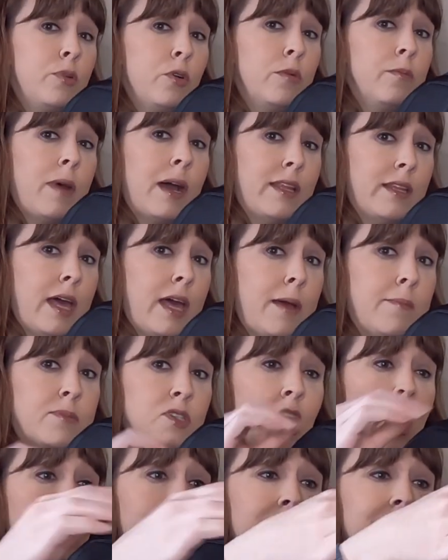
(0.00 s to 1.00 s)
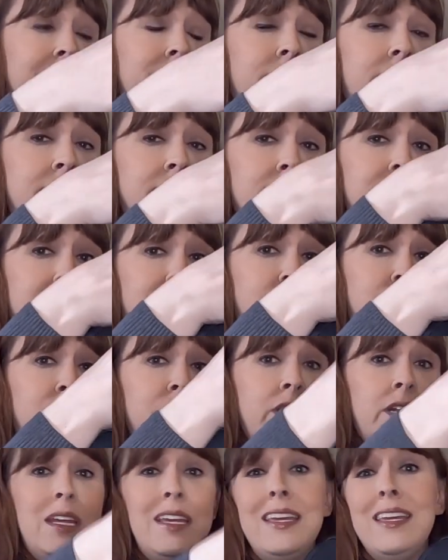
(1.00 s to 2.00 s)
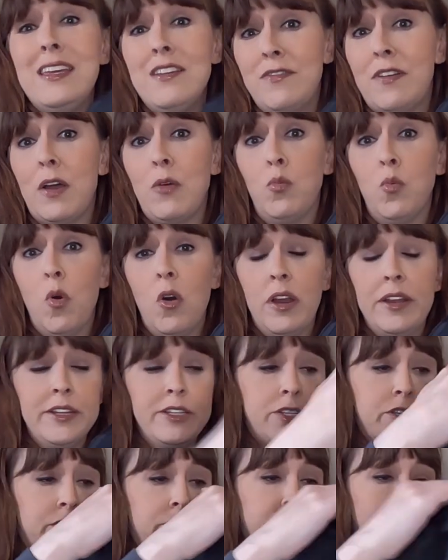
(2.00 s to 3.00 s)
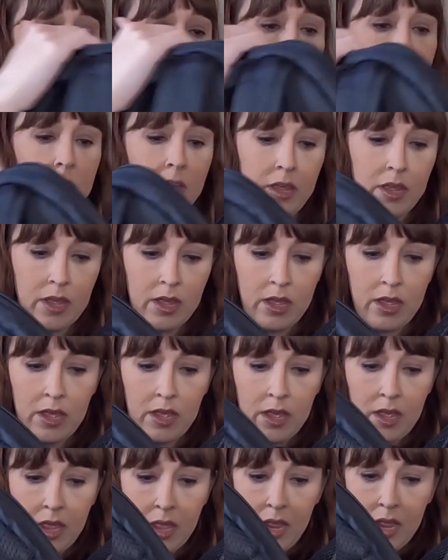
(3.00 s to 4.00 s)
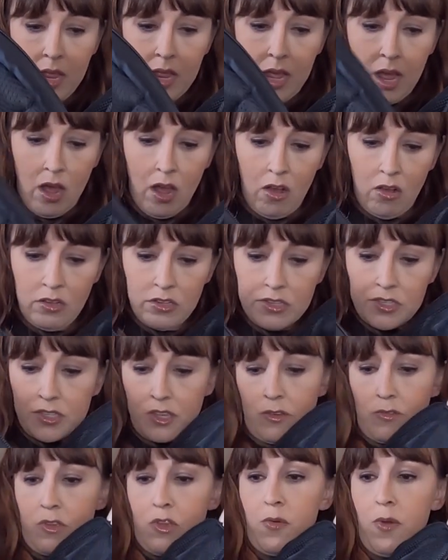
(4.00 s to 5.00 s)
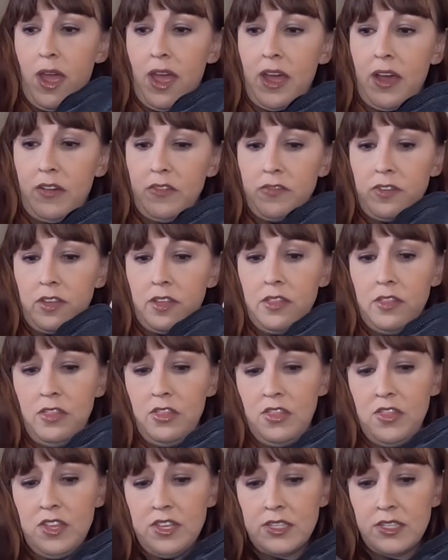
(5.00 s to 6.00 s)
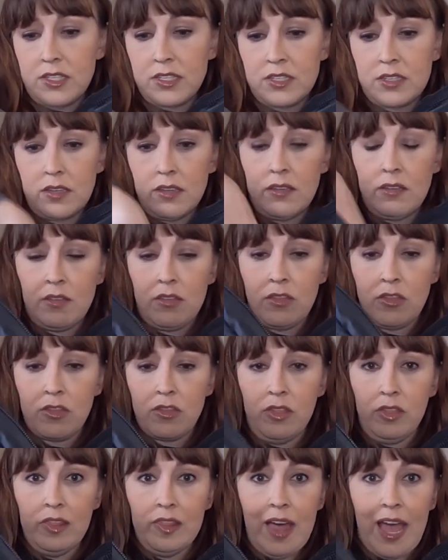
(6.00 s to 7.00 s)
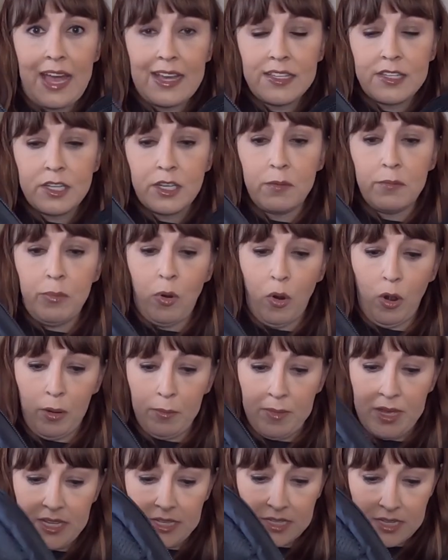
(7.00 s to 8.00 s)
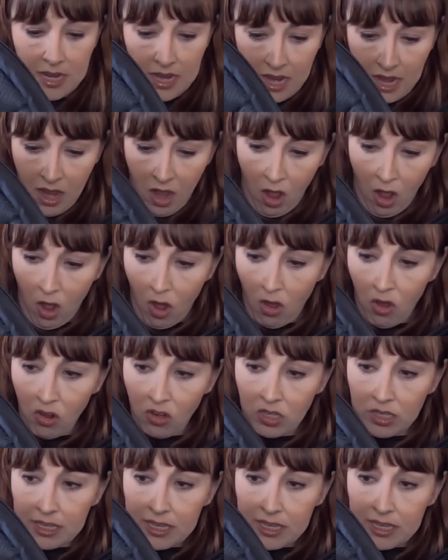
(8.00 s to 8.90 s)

put my laptop in that section if I wanted to. Also, you have this last compartment. All